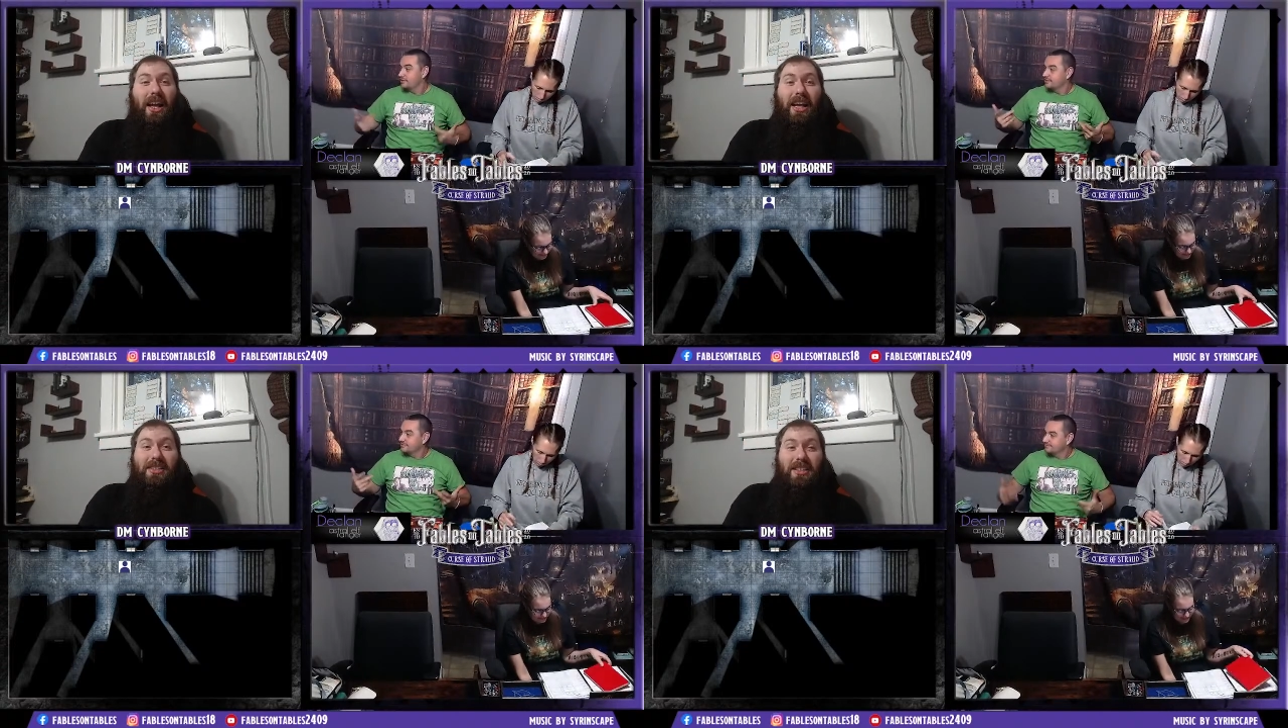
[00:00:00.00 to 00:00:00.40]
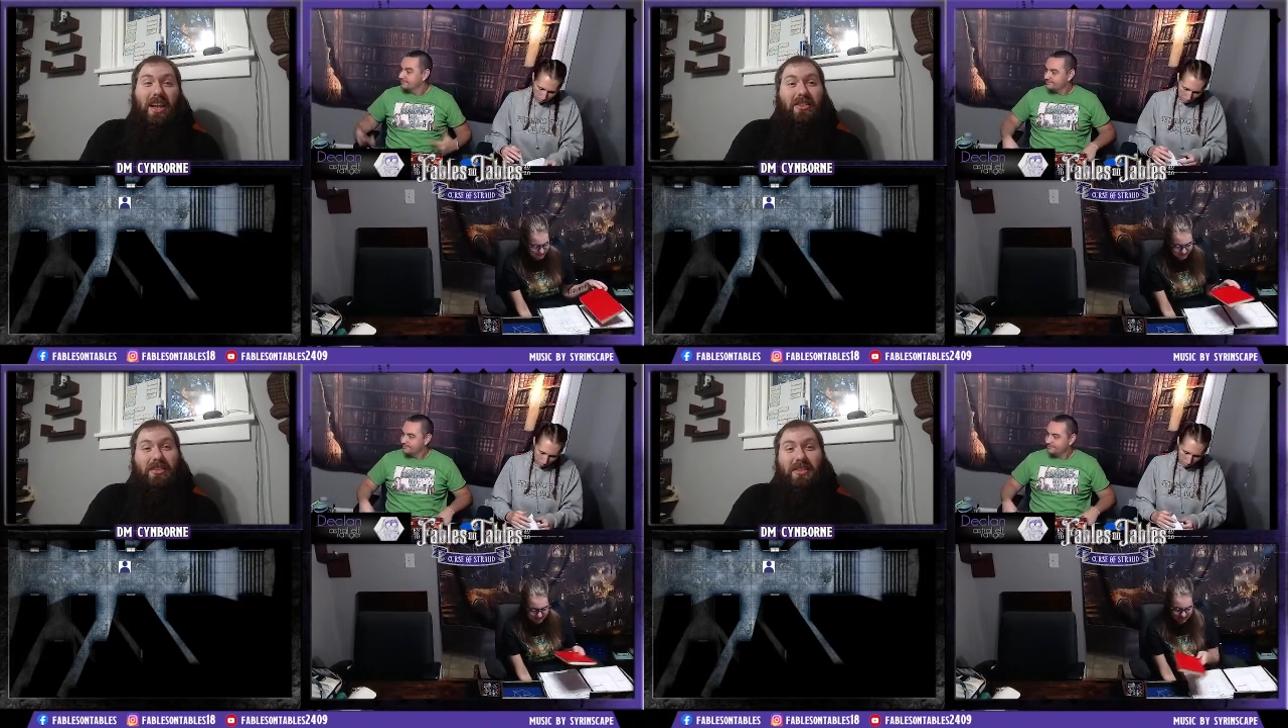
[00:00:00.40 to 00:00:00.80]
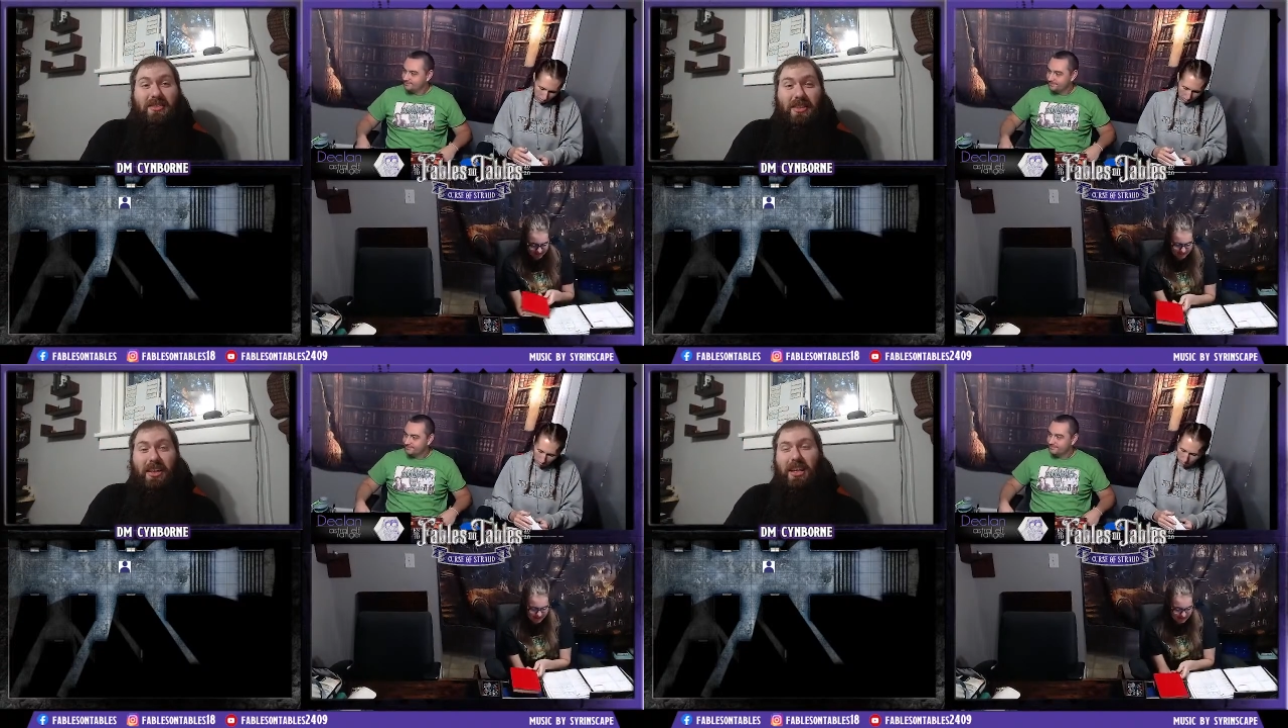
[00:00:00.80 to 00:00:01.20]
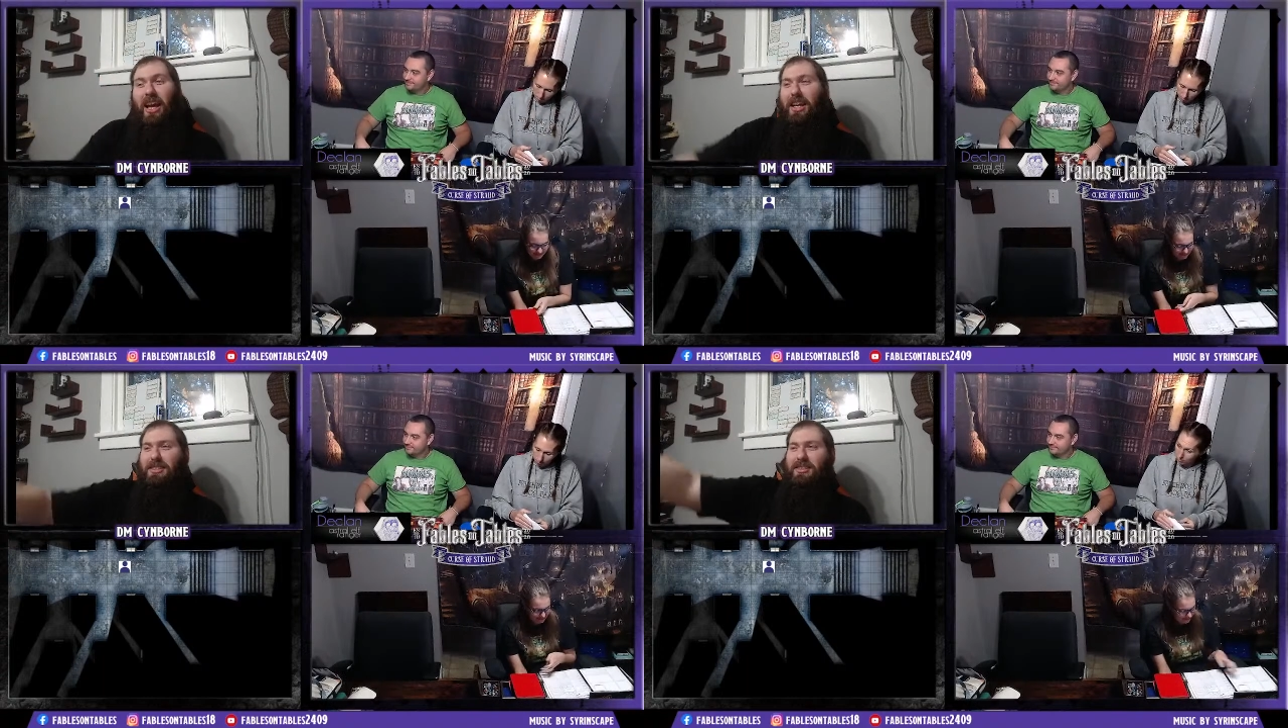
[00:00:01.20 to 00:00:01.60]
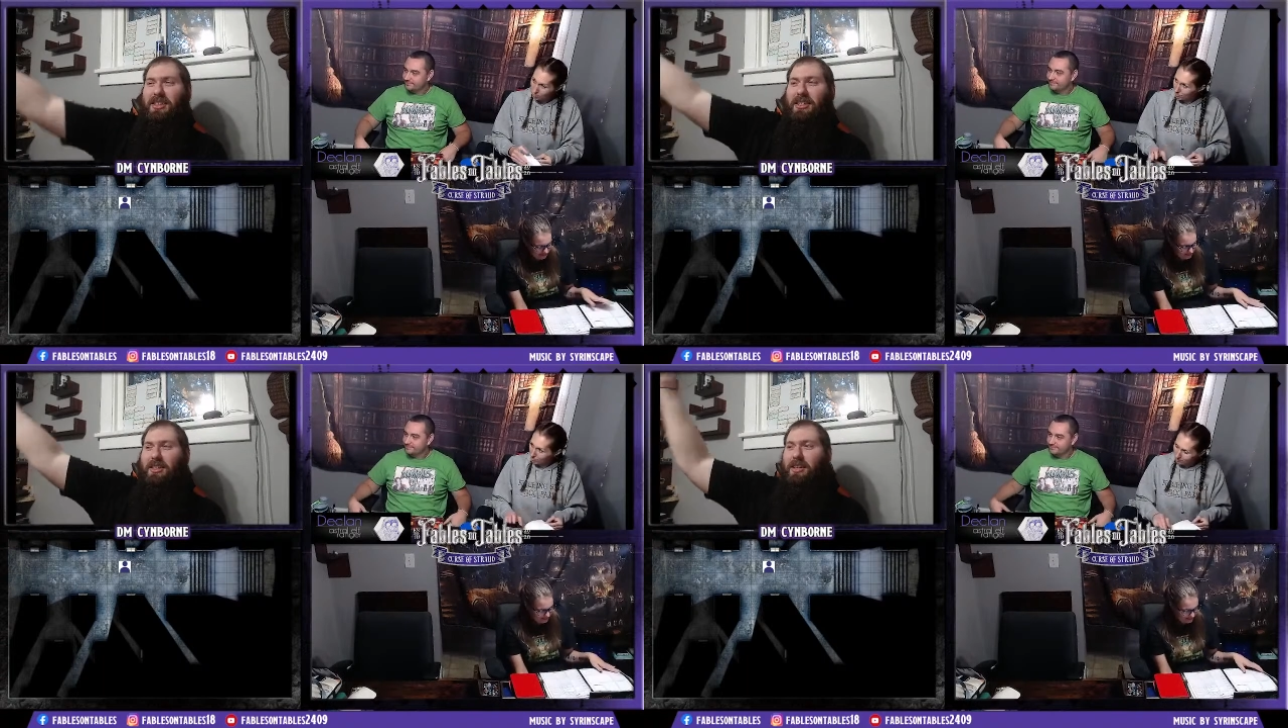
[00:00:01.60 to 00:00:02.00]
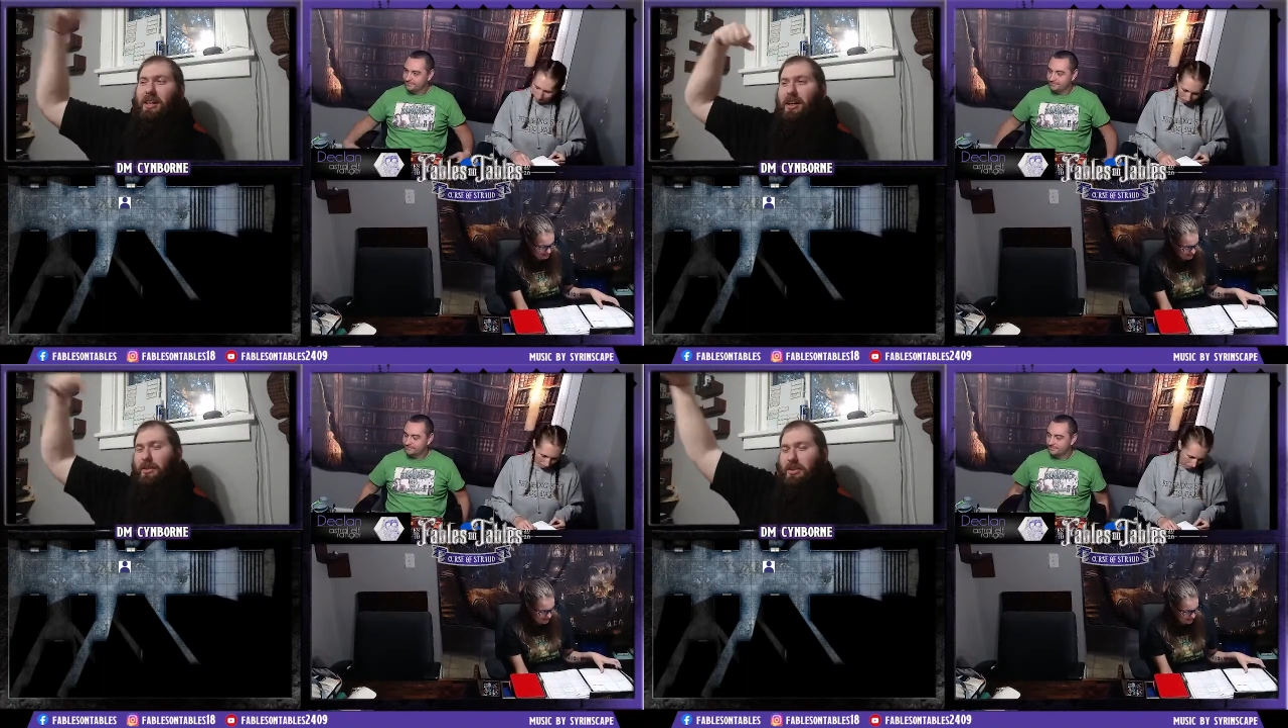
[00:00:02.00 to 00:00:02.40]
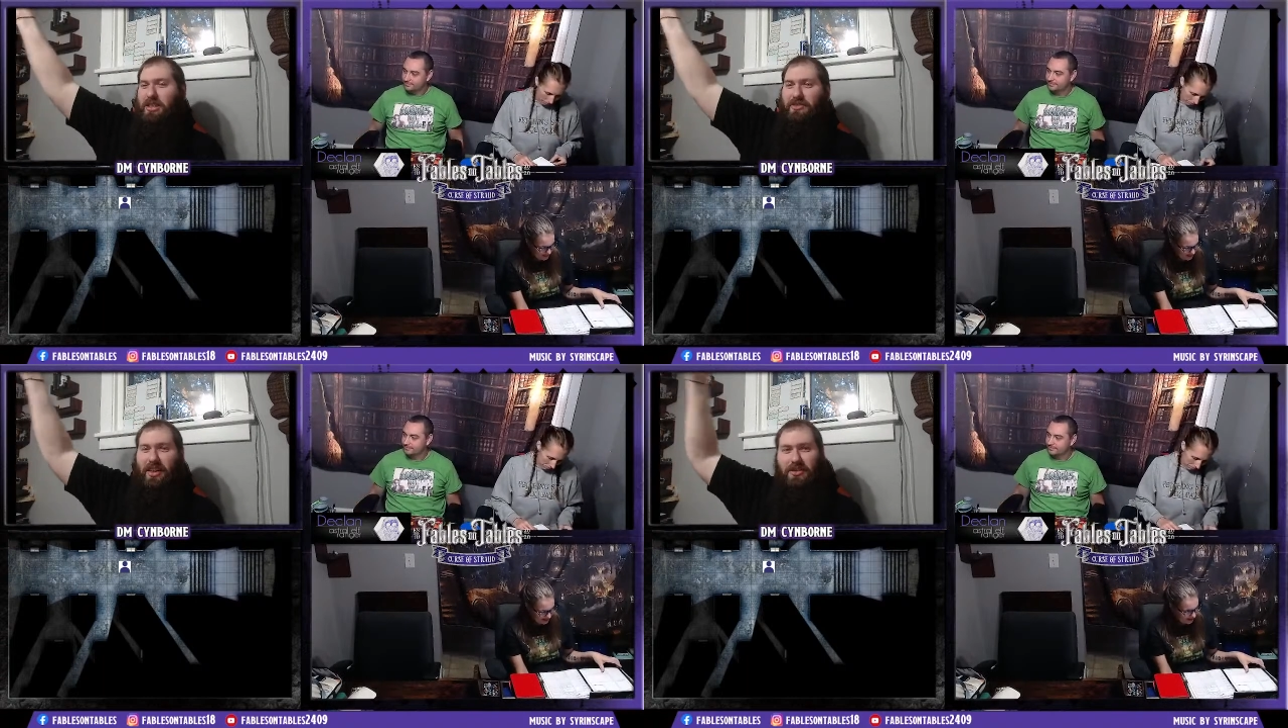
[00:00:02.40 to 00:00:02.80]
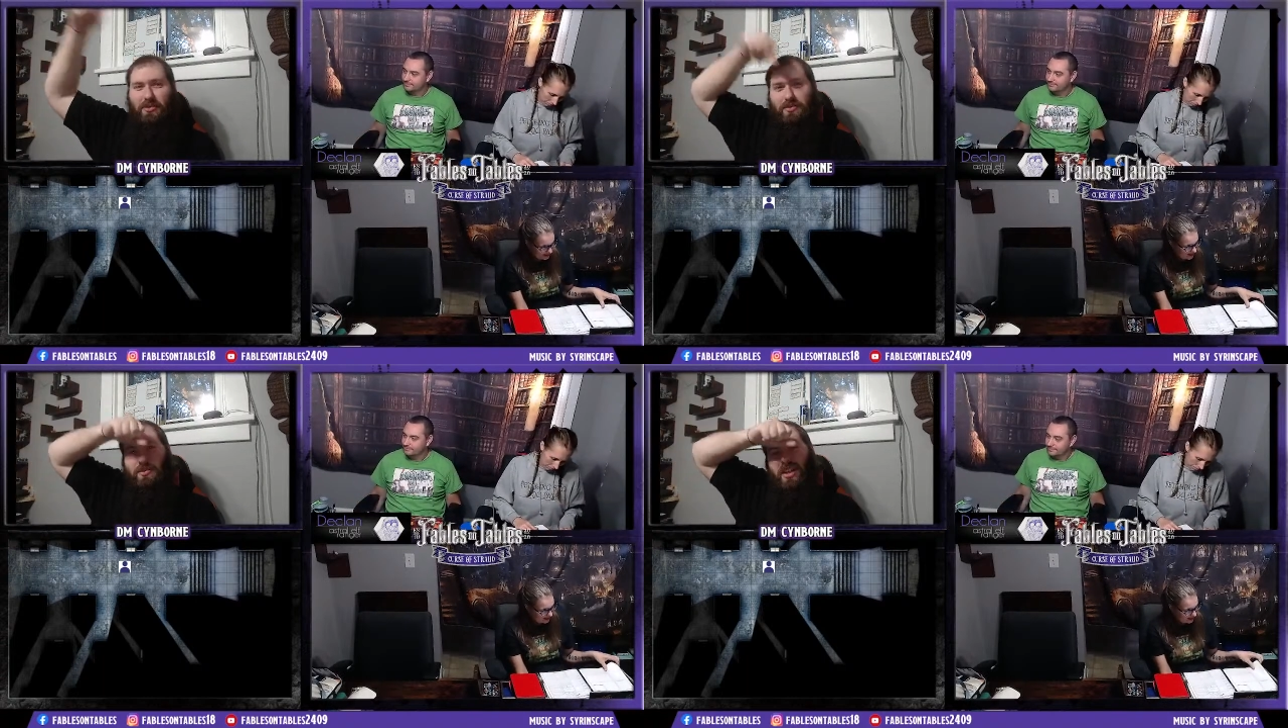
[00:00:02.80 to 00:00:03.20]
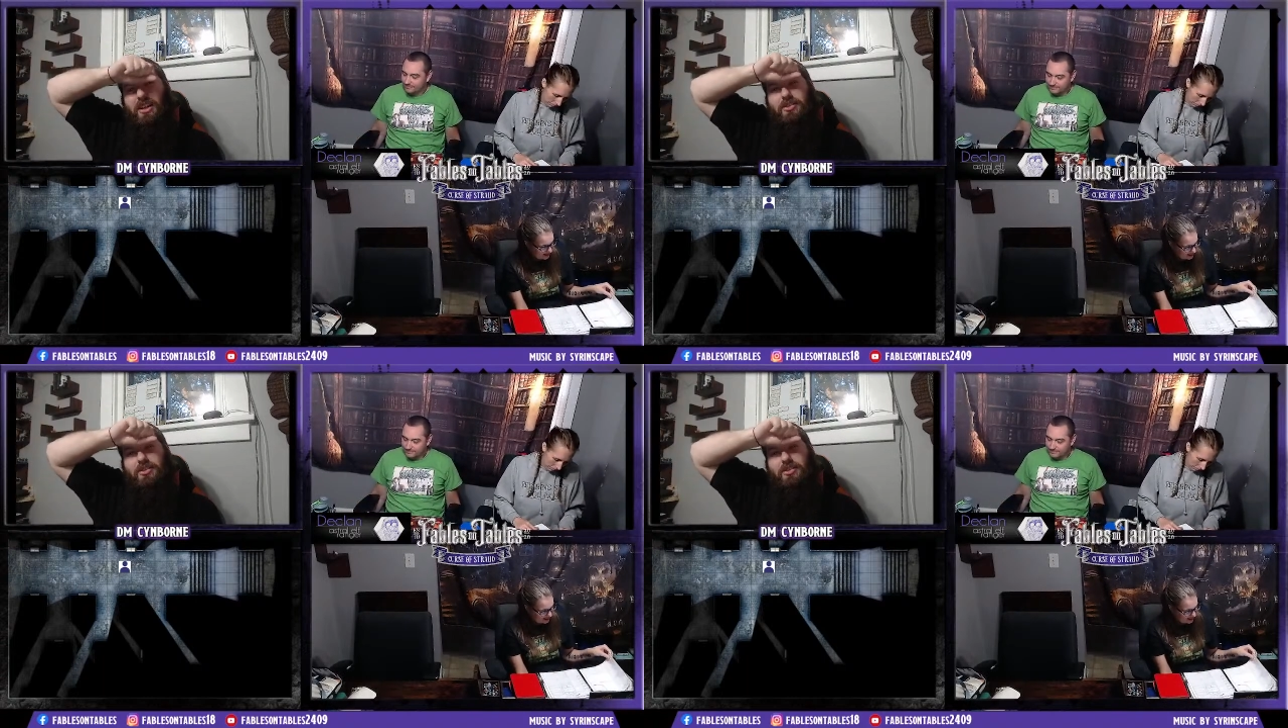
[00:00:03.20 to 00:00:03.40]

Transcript: I guess neither does. I guess what's his face will light a